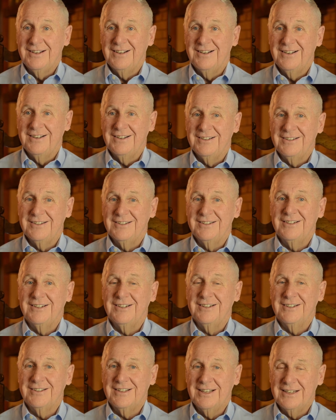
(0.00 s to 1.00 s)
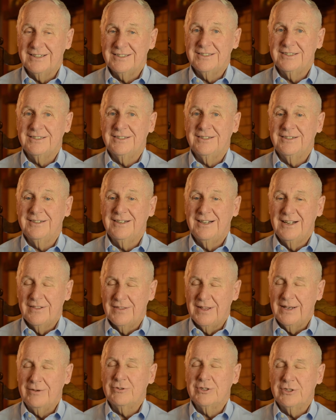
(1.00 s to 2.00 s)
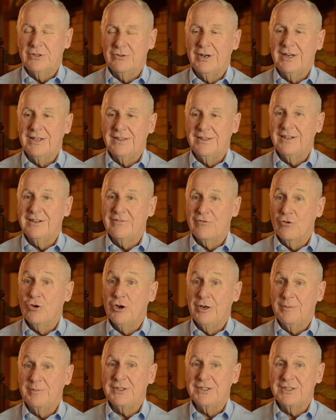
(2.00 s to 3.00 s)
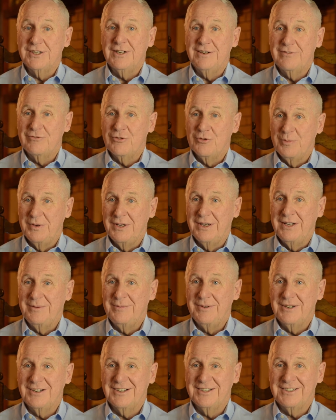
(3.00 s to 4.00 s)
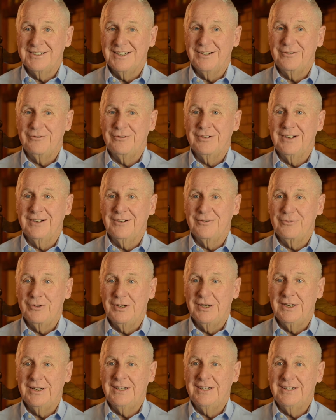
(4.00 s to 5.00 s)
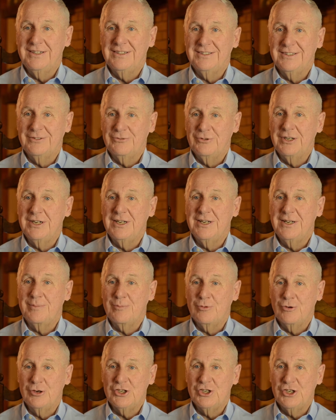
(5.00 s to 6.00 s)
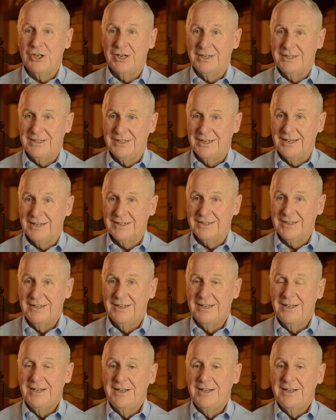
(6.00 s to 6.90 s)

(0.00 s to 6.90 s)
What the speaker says: And that was the right thing for him to say for me, because I really, really appreciate that.